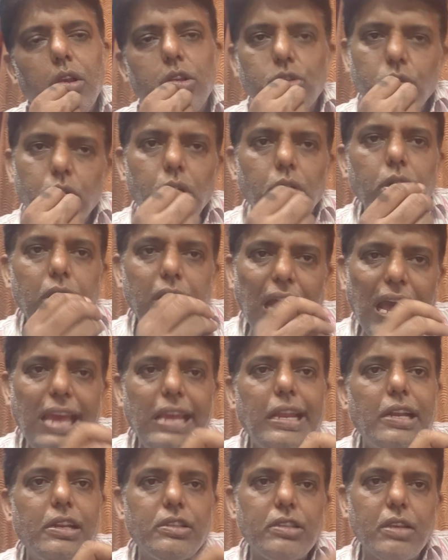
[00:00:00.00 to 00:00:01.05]
So
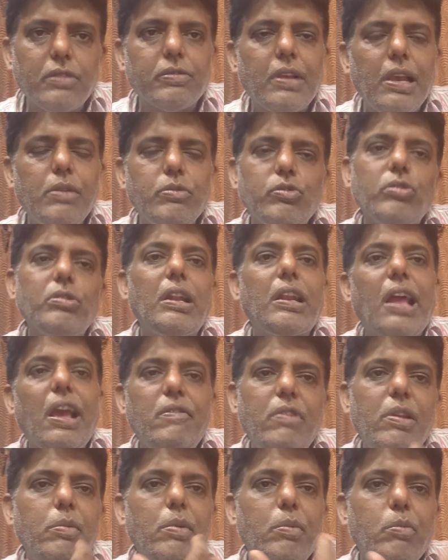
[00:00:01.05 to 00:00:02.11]
like and subscribe so that I
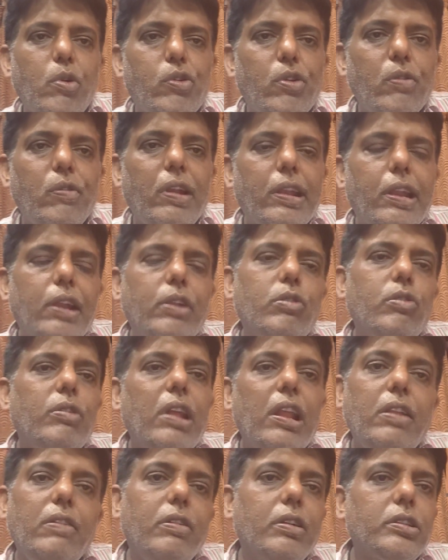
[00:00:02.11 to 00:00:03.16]
will be motivated to
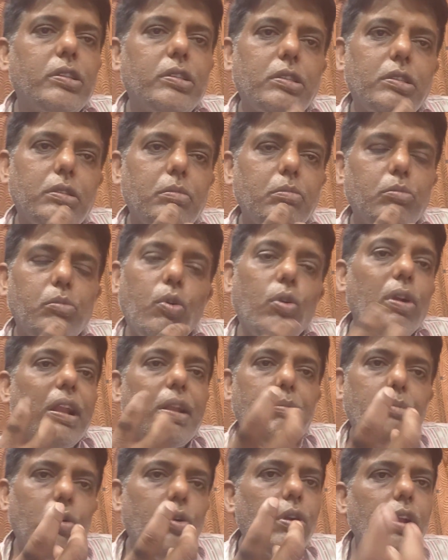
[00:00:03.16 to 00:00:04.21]
deliver more
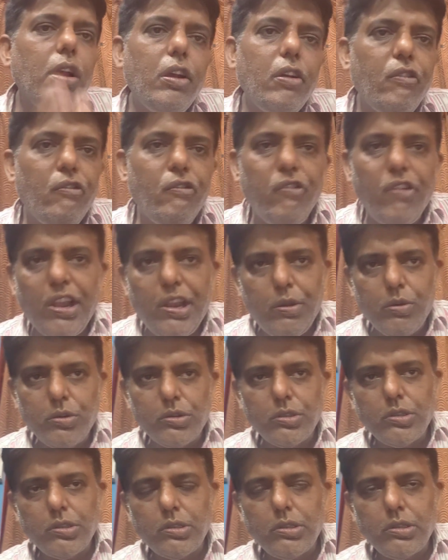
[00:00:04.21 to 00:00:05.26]
and more
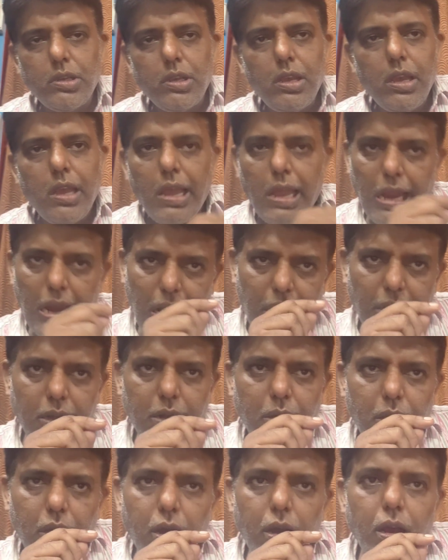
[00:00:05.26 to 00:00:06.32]
videos, and
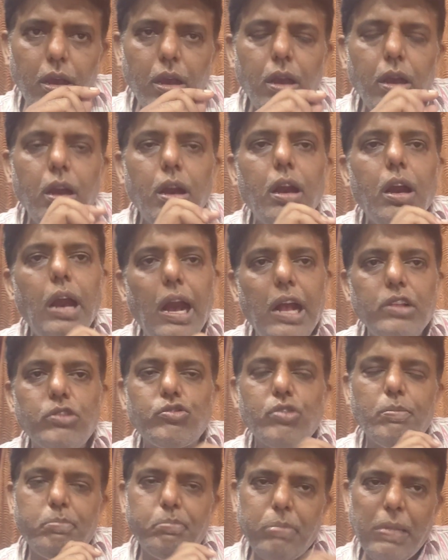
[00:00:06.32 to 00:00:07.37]

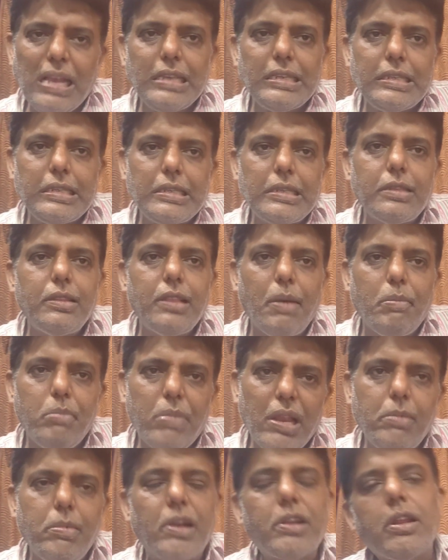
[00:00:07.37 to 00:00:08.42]
also press the
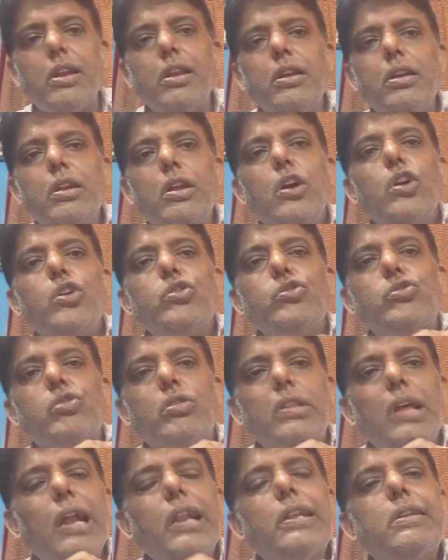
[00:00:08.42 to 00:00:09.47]
bell button so
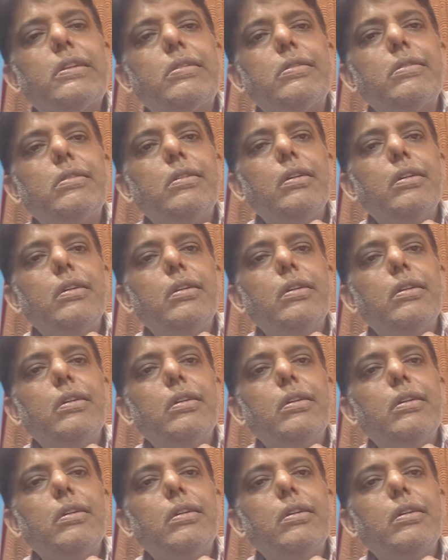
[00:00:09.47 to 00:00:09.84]
that